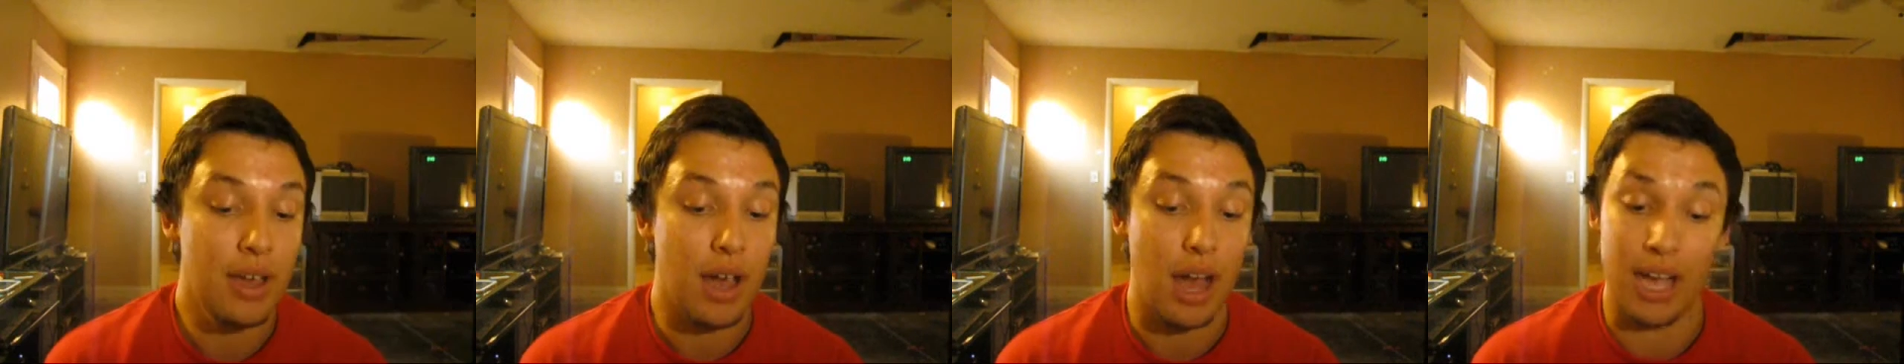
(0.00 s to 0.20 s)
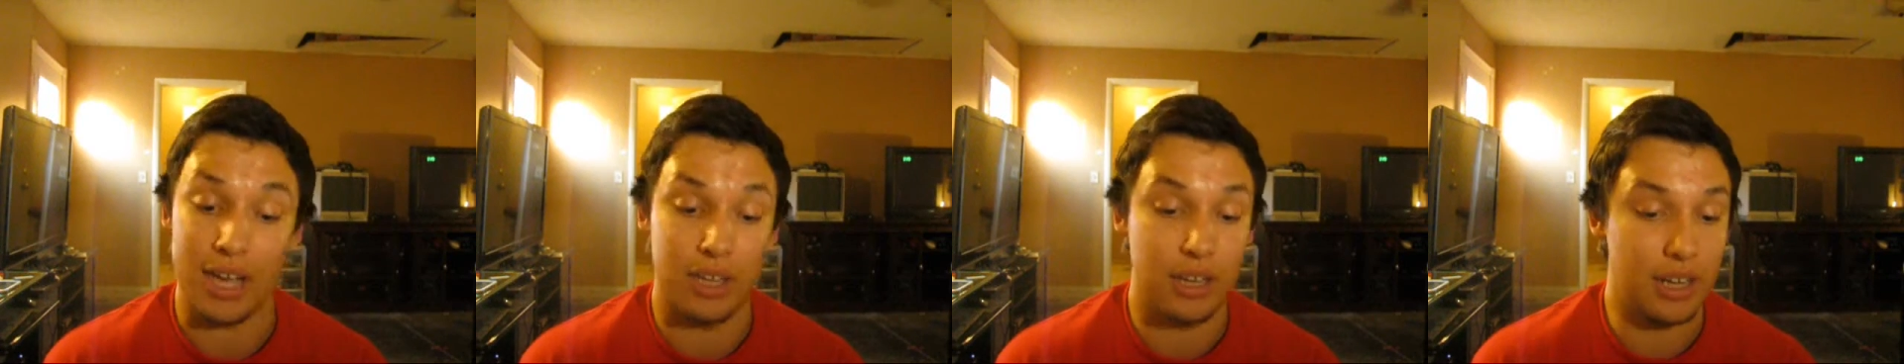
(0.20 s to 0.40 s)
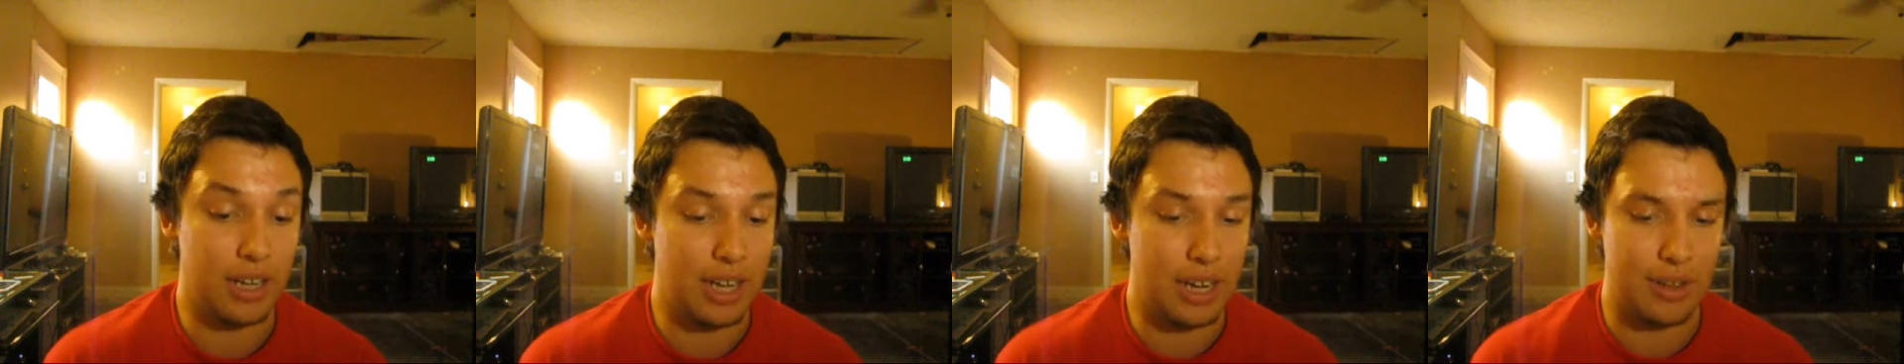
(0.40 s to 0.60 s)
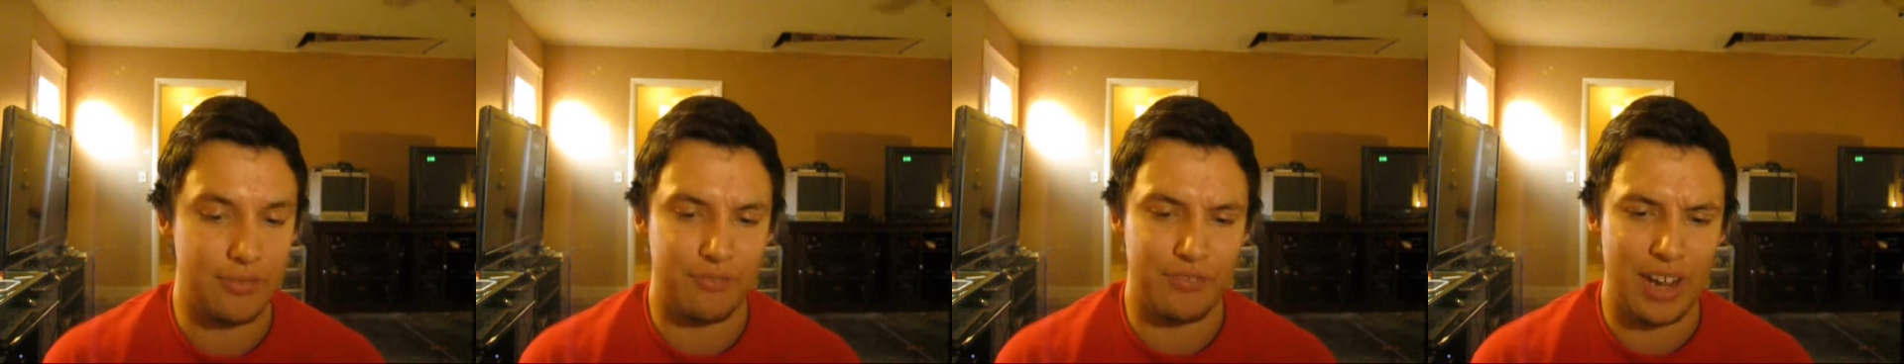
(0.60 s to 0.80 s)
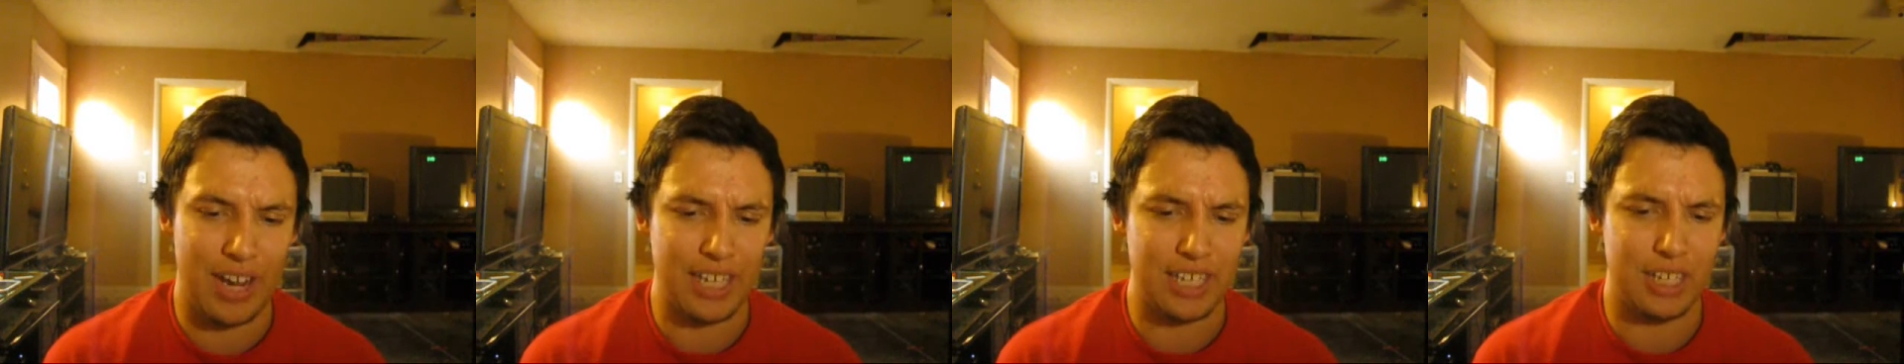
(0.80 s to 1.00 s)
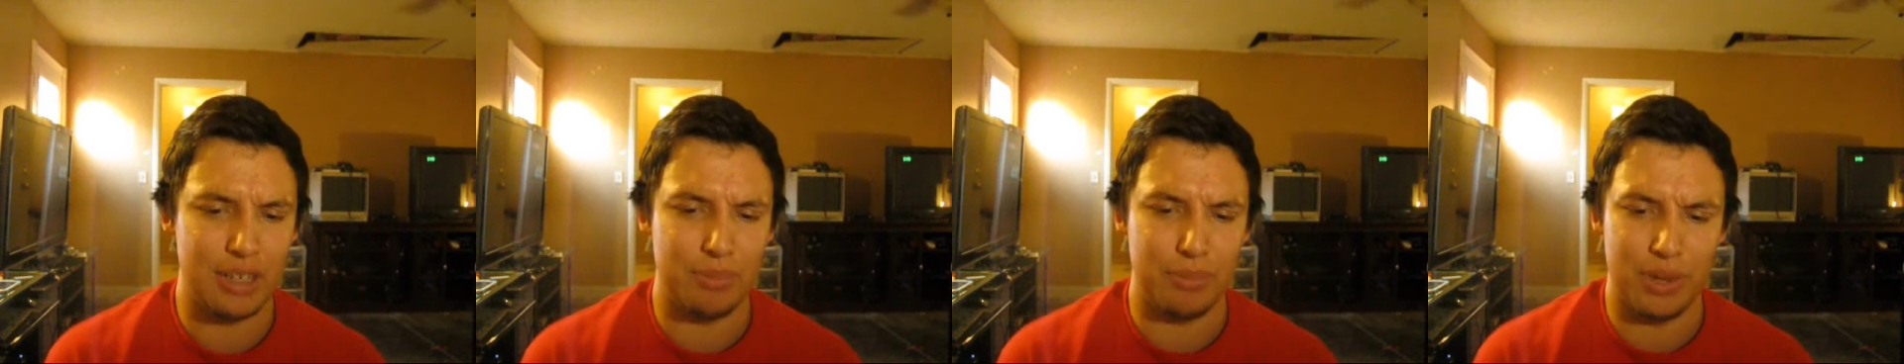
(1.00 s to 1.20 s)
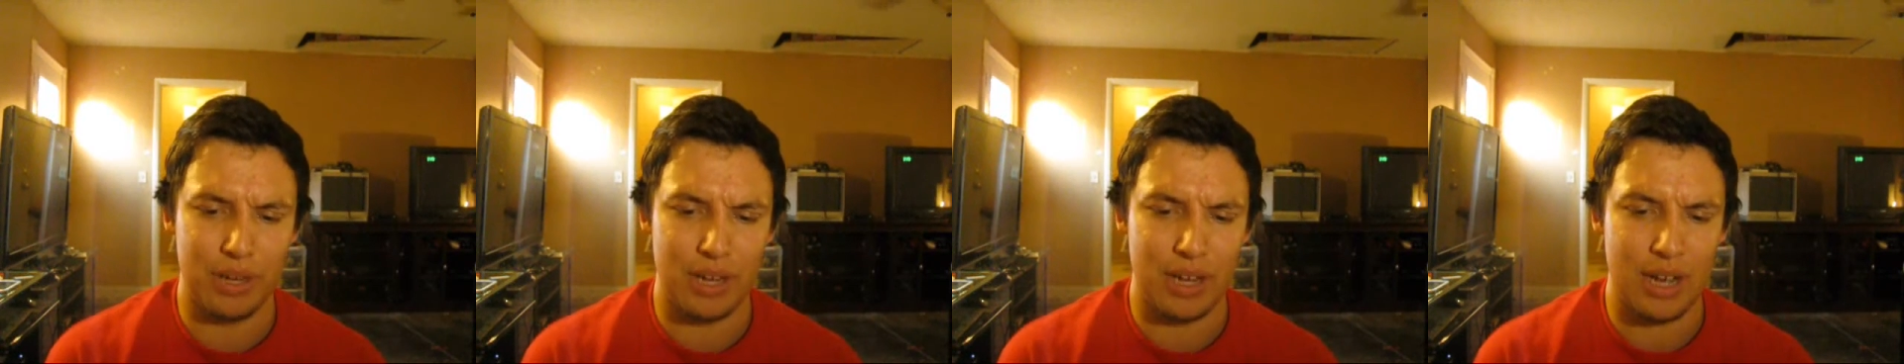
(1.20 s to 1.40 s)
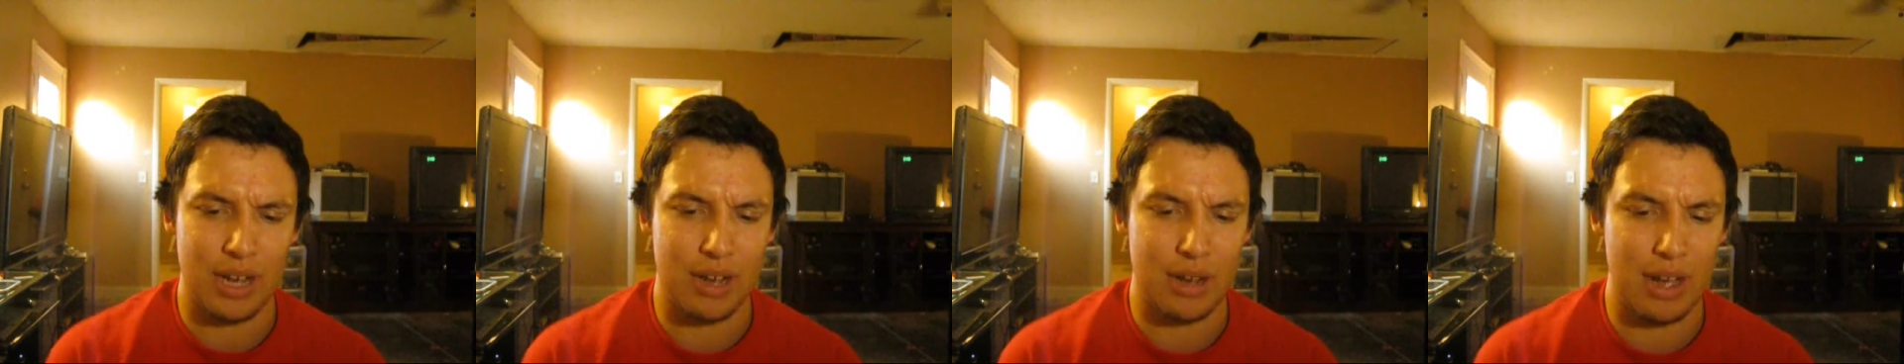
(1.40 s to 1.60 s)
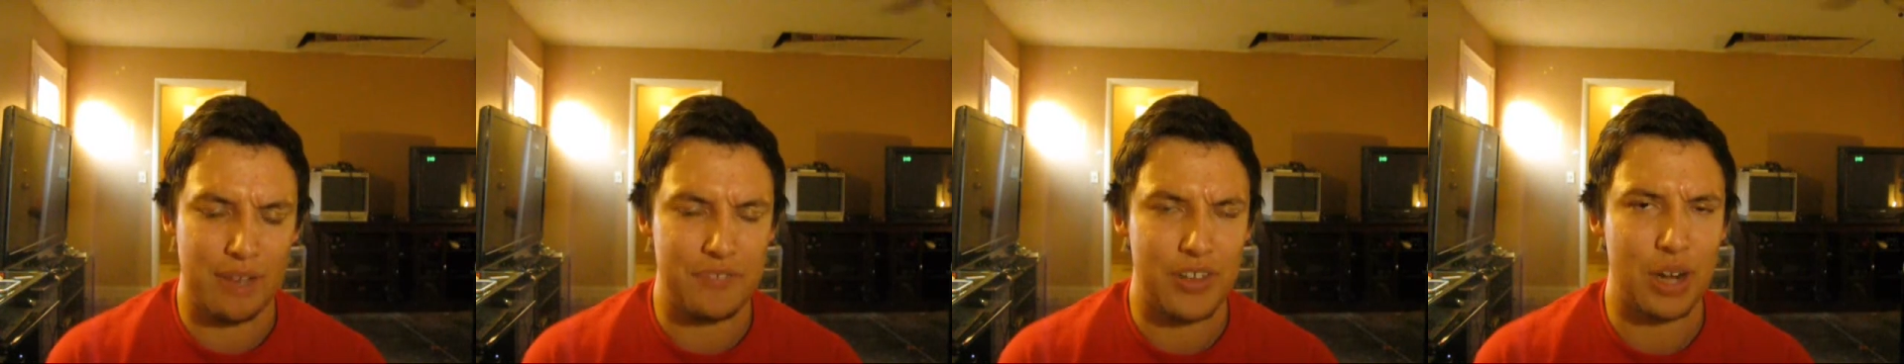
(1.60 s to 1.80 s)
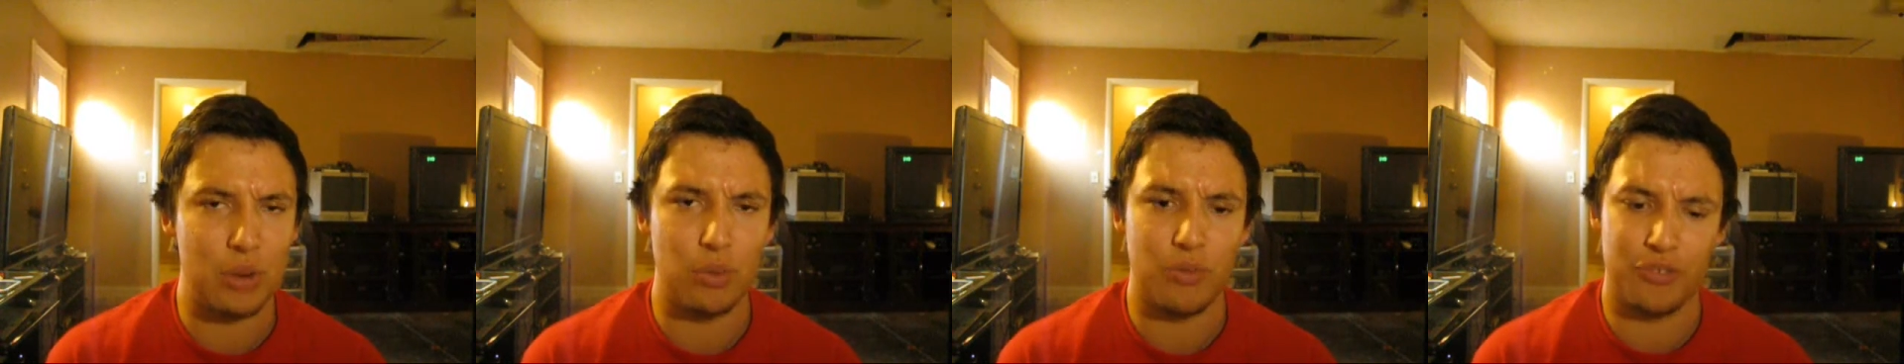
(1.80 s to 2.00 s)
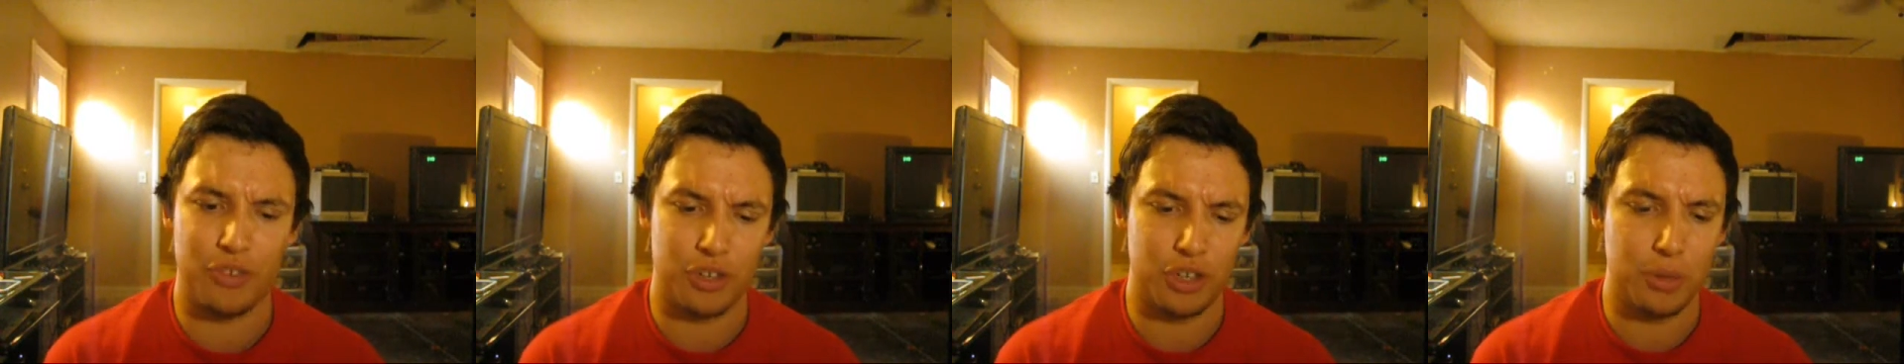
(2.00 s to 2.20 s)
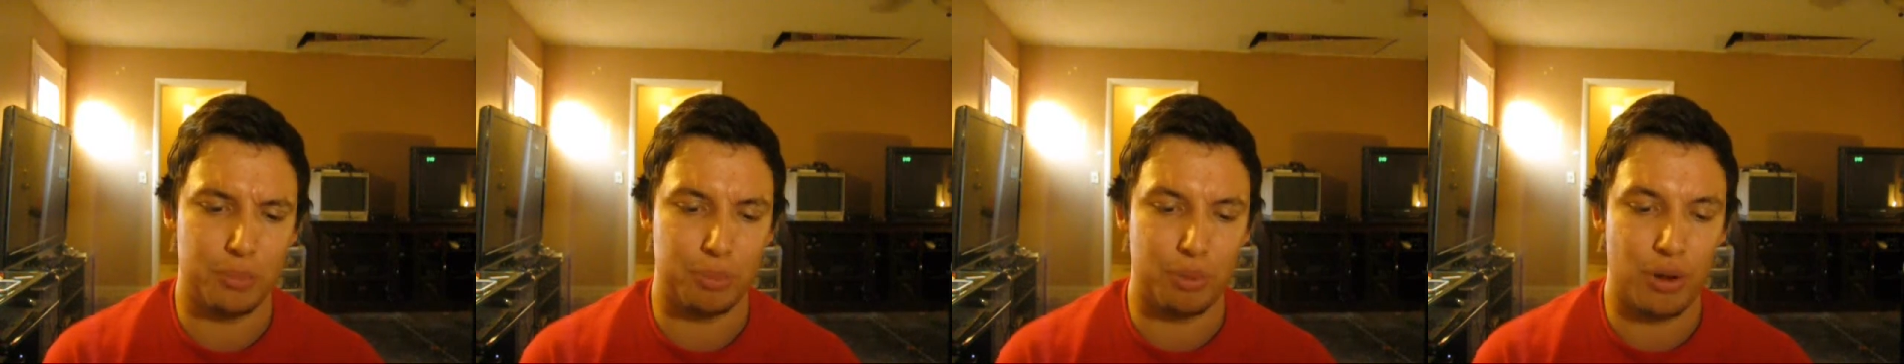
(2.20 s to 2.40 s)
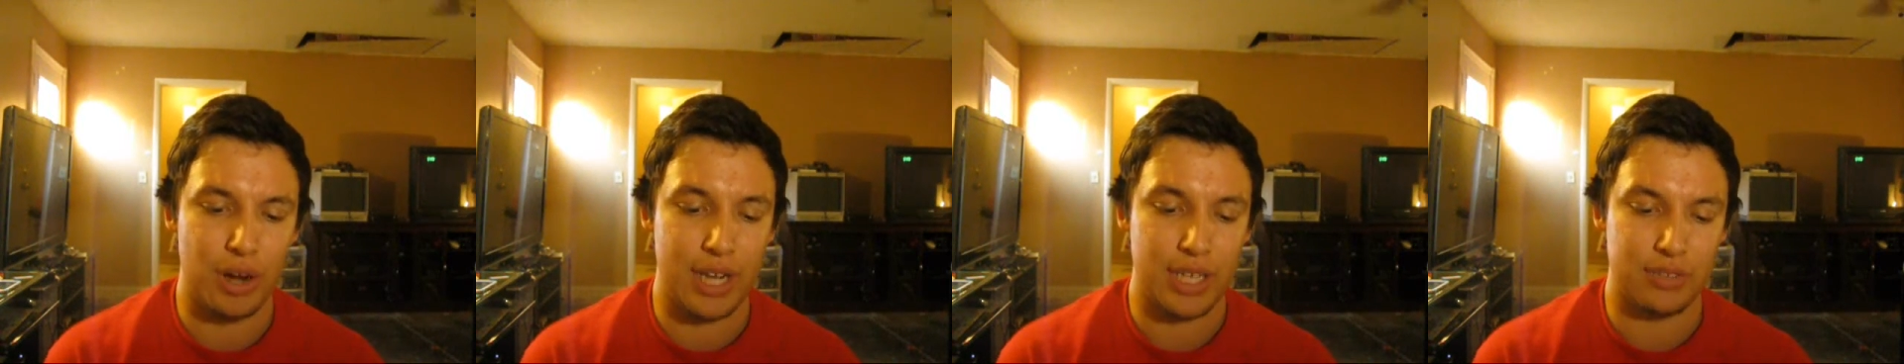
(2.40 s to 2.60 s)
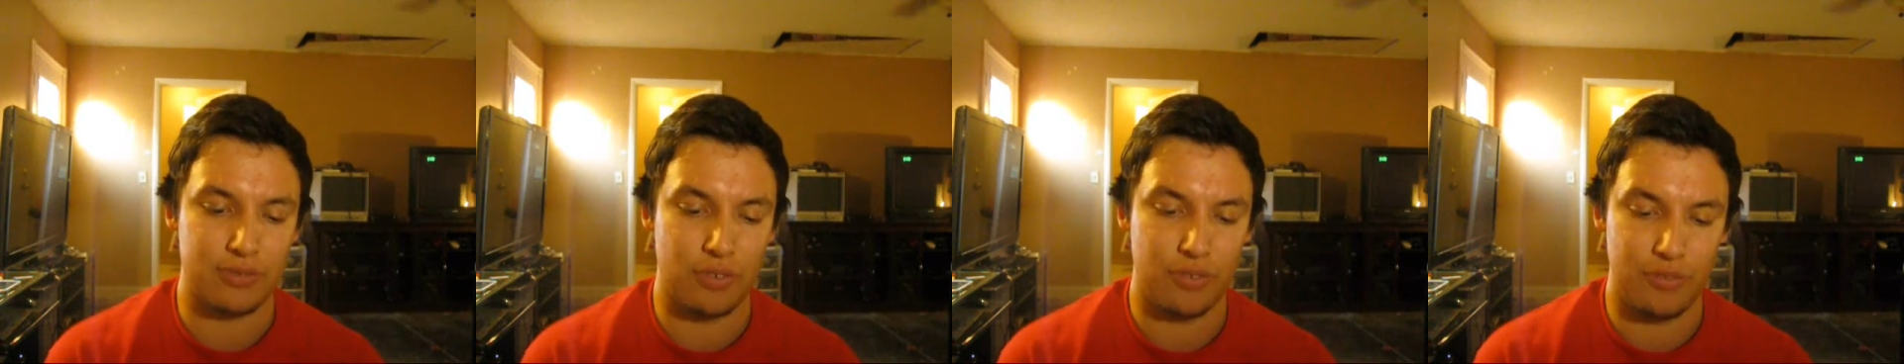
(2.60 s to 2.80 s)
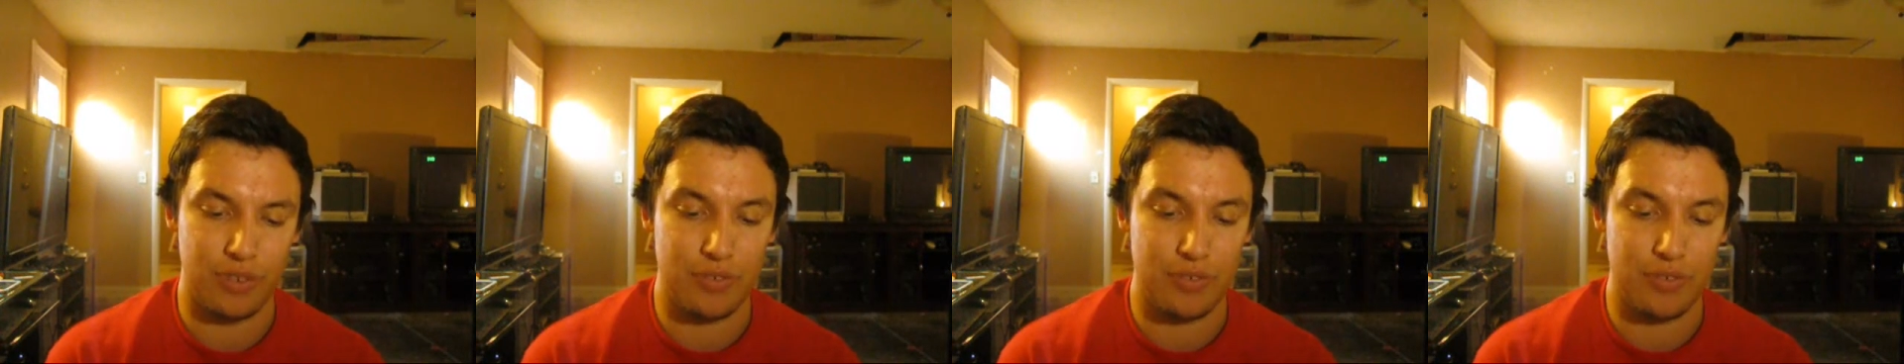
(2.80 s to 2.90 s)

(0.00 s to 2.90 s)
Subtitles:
I couldn't find it, but I found one for a good price,